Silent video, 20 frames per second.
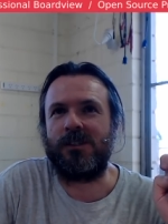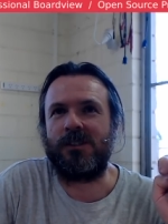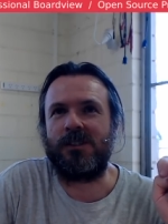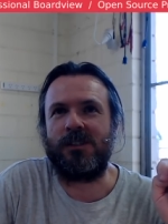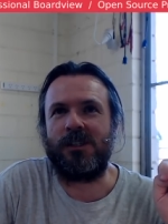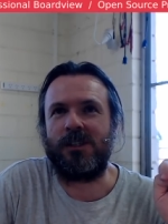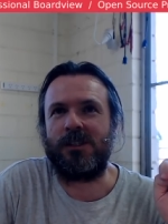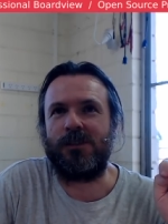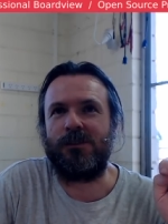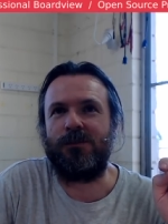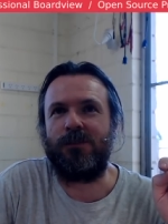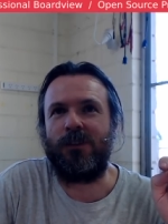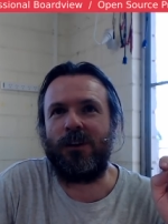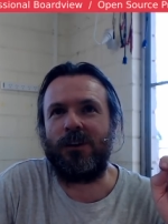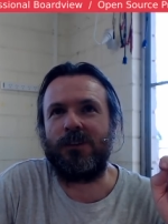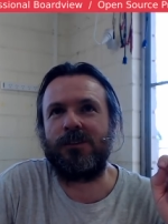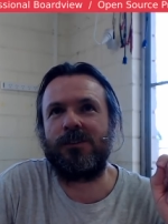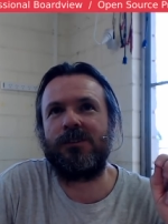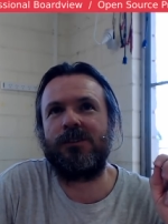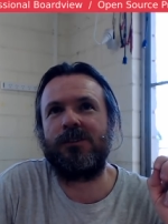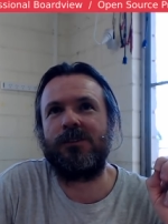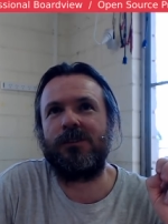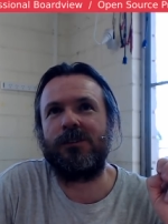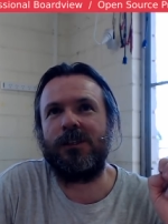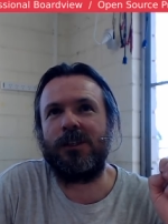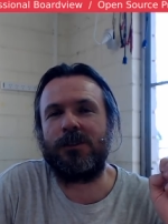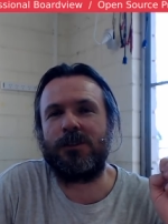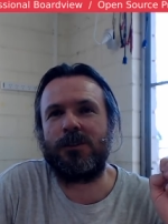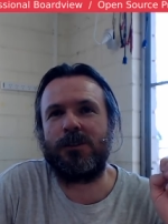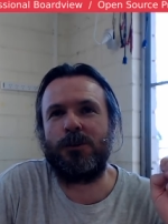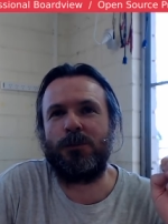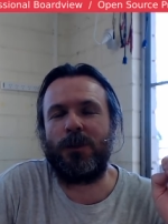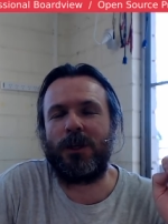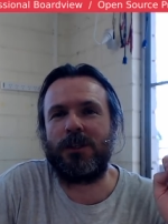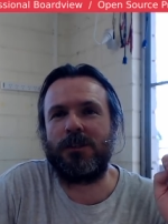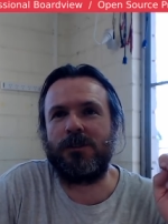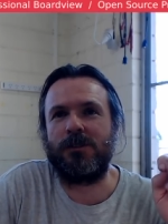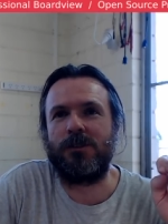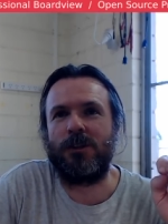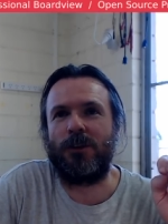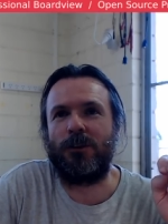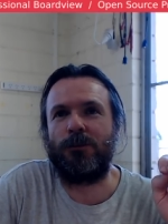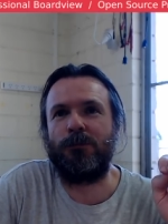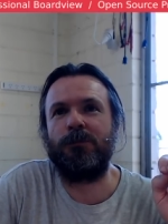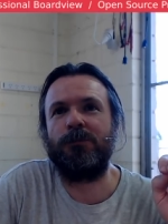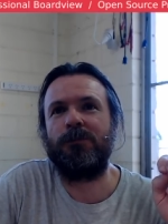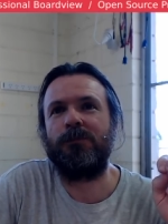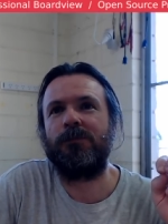excessive flux. That's because he makes his own.